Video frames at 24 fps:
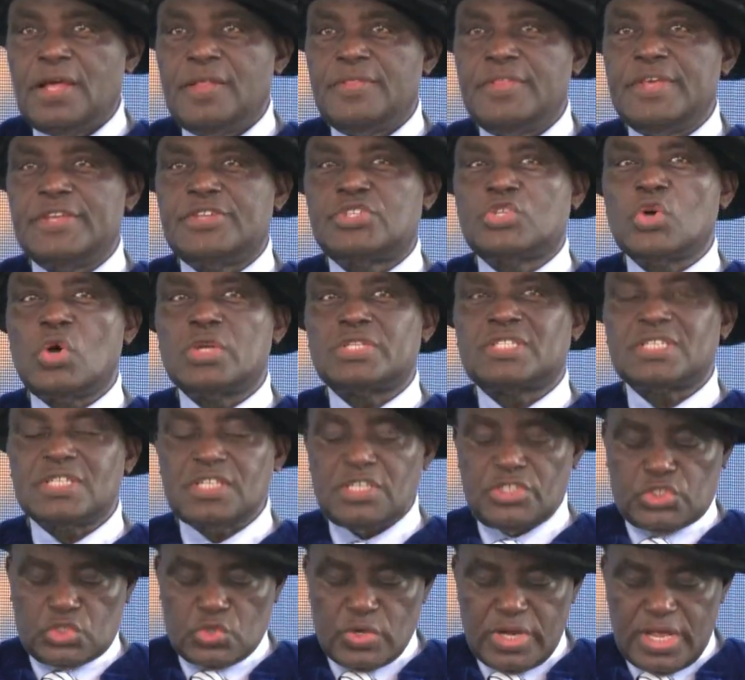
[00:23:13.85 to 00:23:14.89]
The
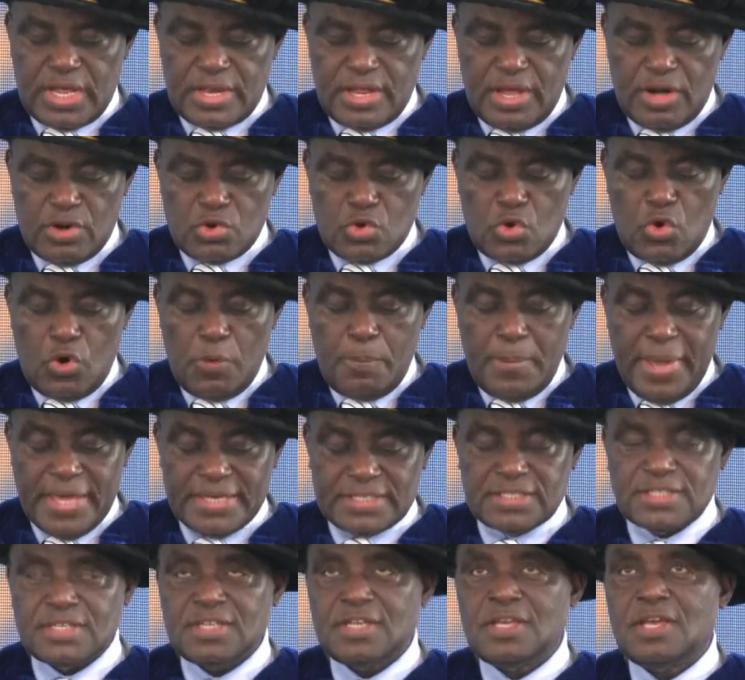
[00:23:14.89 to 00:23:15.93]
total student enrollment